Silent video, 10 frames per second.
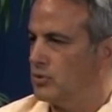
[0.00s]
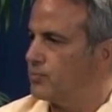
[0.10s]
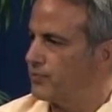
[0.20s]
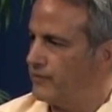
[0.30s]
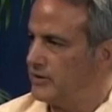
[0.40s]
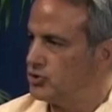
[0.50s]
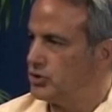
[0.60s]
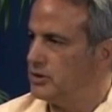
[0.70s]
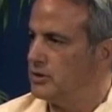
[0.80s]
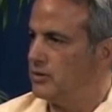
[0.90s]

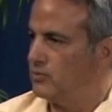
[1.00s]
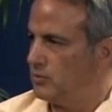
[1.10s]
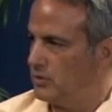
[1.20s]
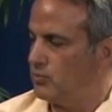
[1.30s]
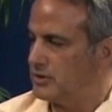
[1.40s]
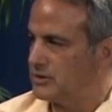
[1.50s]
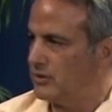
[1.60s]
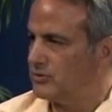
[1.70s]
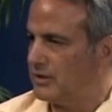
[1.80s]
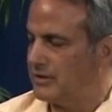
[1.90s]
prevention and what's
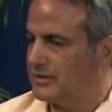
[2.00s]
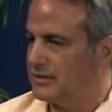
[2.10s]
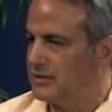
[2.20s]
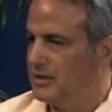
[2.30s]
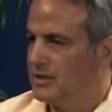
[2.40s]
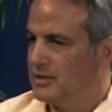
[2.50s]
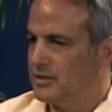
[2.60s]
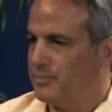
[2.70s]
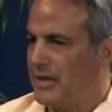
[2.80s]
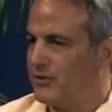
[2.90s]
out there, I think
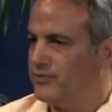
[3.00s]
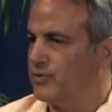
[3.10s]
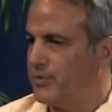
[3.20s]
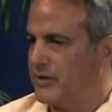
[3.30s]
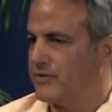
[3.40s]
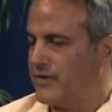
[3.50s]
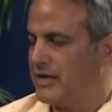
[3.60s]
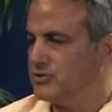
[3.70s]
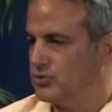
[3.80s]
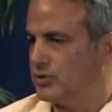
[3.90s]
the powerful part of
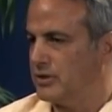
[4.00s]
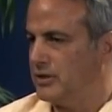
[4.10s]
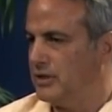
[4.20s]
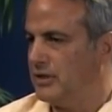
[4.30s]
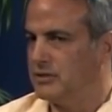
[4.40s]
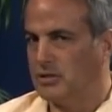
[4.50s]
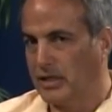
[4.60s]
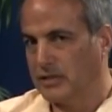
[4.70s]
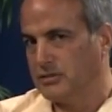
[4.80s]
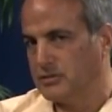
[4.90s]
our story here,
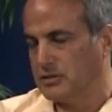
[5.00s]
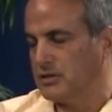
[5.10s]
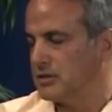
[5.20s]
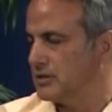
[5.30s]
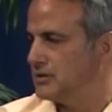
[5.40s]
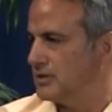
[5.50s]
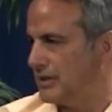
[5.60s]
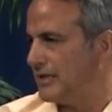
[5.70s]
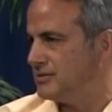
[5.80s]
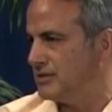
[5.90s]
talking to the
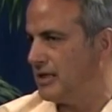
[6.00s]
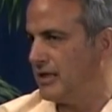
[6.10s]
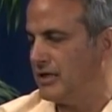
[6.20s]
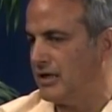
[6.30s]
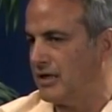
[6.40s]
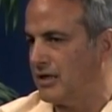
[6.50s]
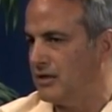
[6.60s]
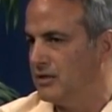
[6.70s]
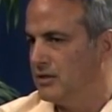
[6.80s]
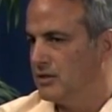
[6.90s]
guests today,
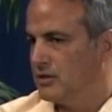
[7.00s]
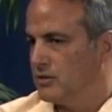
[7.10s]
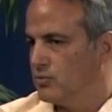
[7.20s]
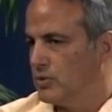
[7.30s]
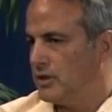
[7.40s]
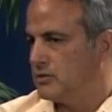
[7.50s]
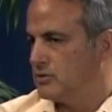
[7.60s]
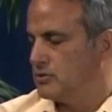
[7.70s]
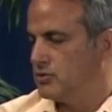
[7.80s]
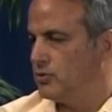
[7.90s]
we're
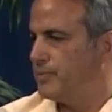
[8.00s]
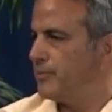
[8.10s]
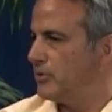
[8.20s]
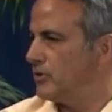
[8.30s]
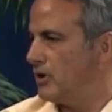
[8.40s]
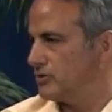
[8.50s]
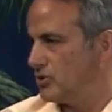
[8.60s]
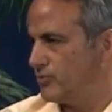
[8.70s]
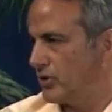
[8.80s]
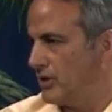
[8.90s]
two people in
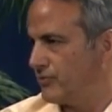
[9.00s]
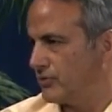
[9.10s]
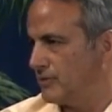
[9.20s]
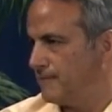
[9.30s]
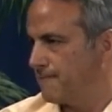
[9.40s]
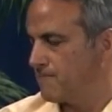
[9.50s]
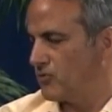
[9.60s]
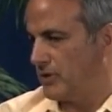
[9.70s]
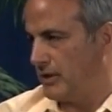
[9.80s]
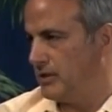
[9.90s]
long-term recovery,
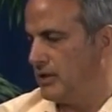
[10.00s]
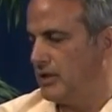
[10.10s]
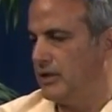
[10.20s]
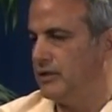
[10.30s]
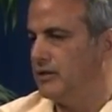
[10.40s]
right? And